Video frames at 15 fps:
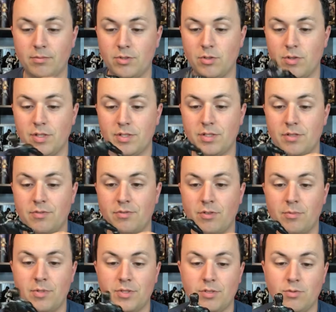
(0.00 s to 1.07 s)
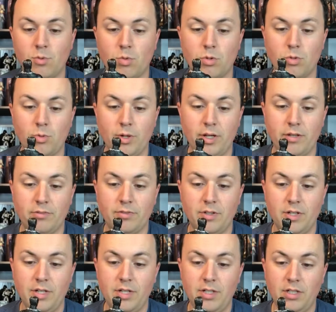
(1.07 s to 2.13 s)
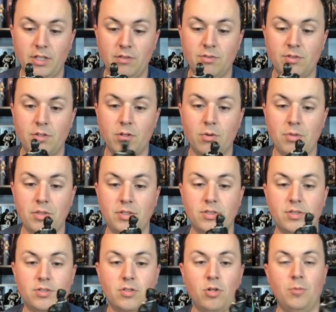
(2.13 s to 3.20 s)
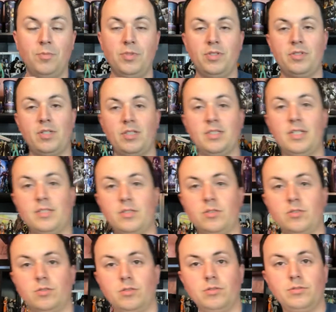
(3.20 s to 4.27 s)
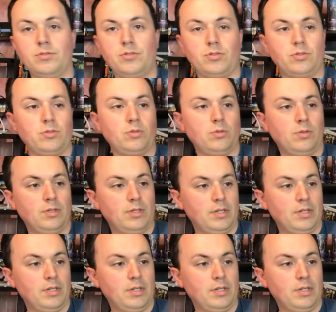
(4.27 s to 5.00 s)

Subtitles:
So this is from the Civil War wave, even though the sculpt is identical to